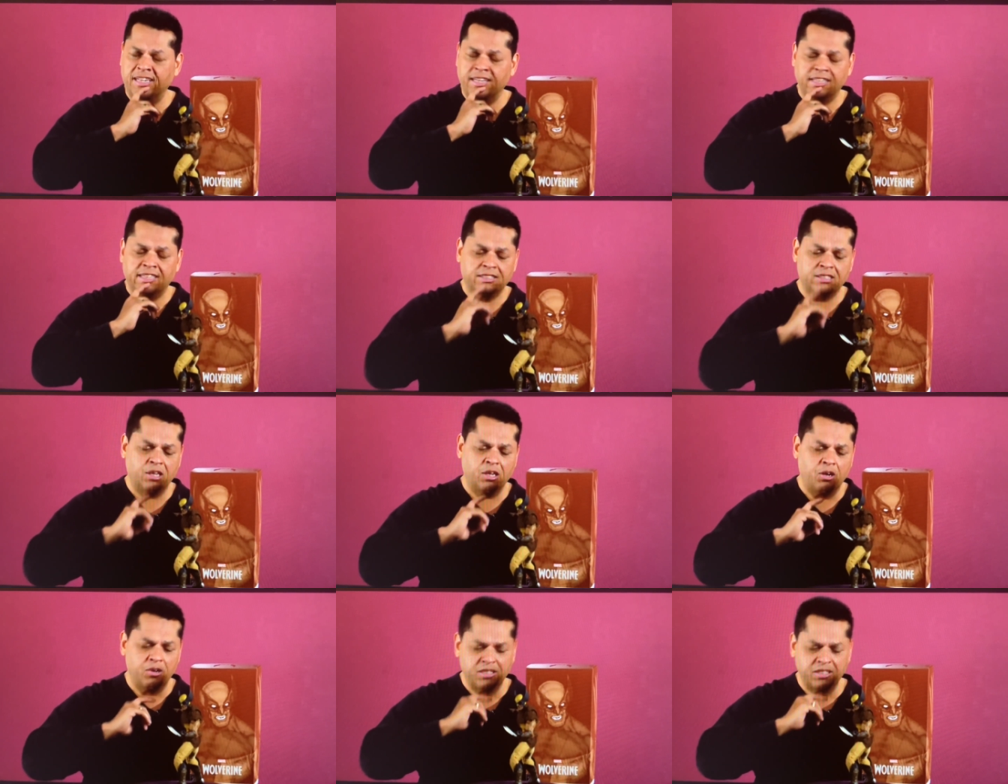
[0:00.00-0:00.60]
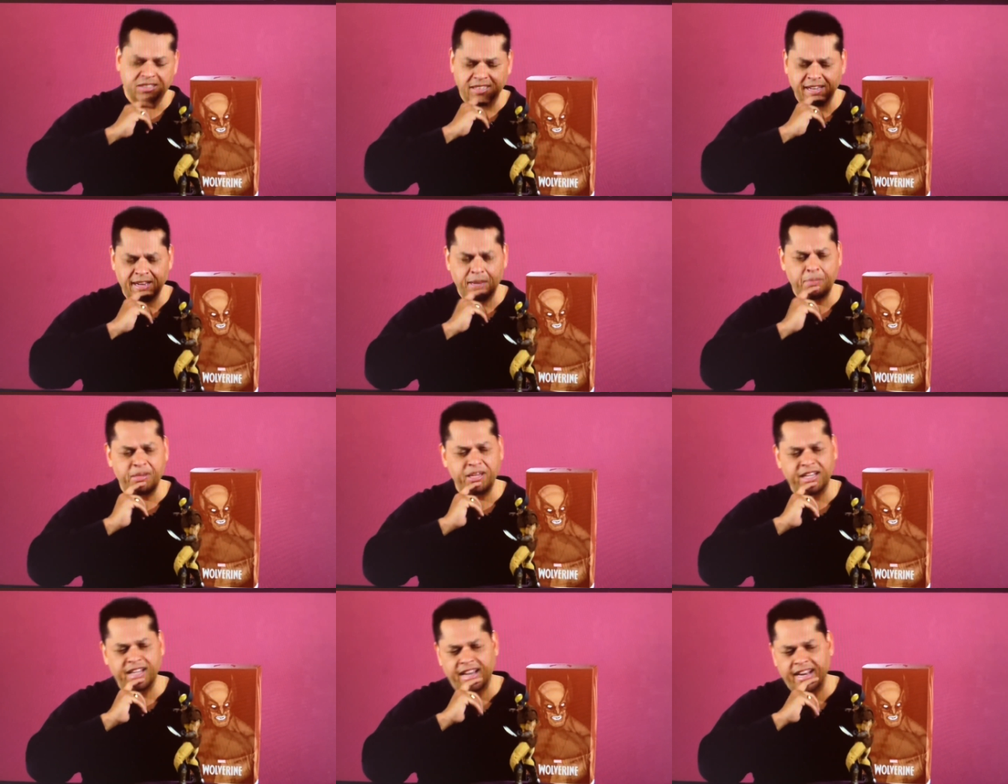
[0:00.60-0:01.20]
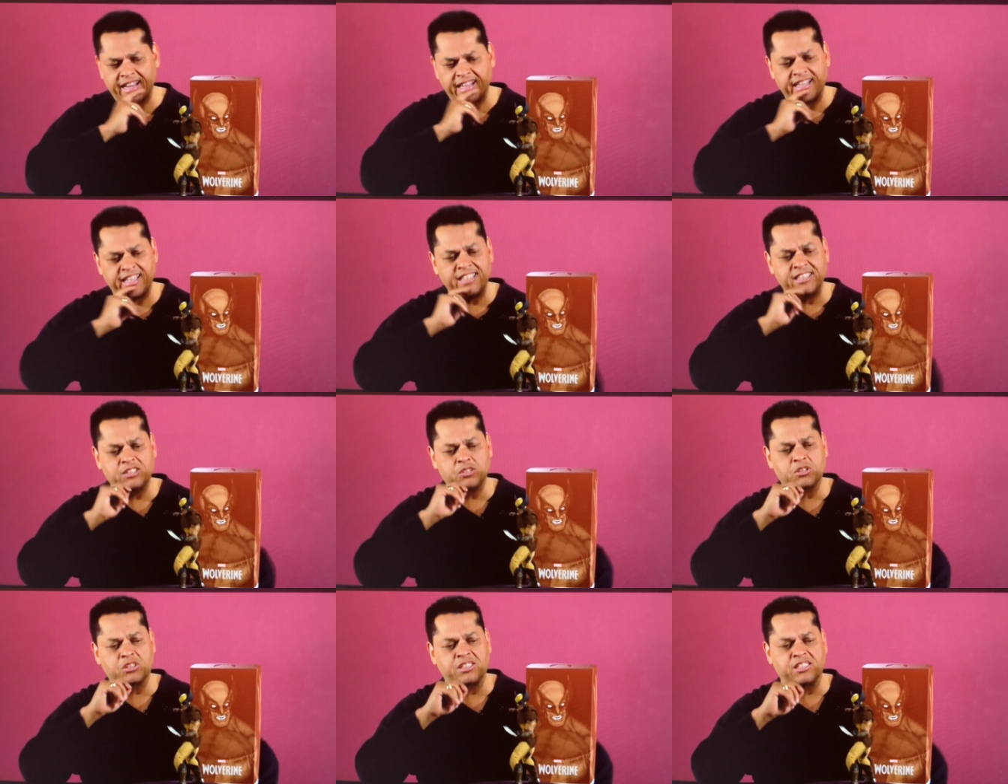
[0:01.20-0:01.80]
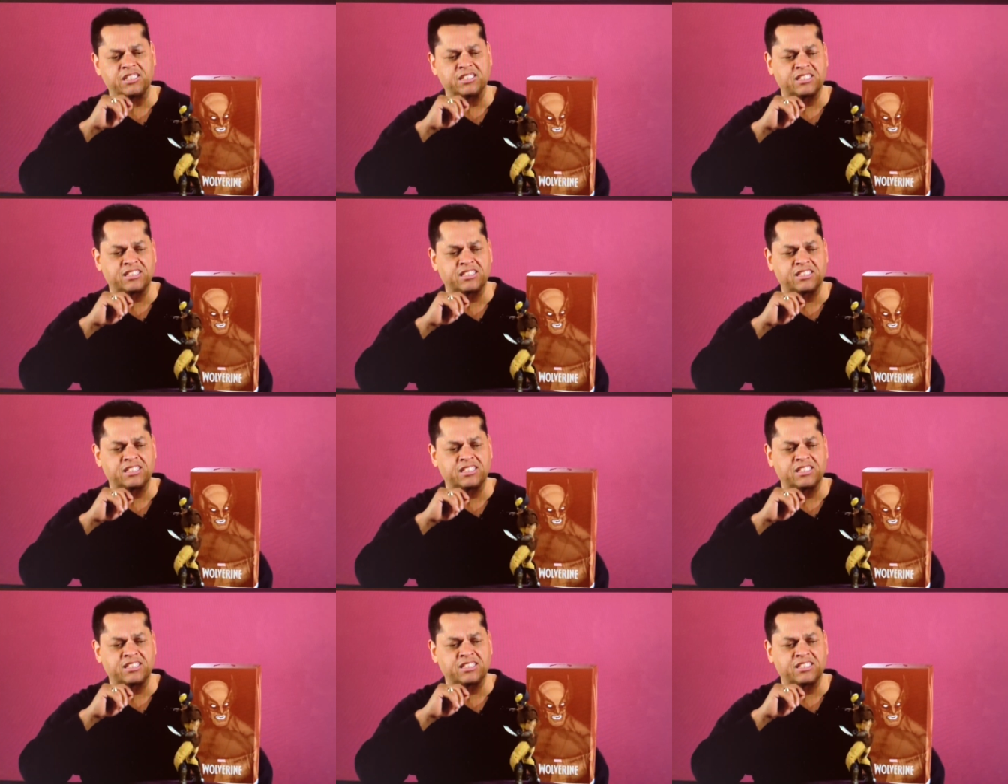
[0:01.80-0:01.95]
So it's going to be kind of interesting.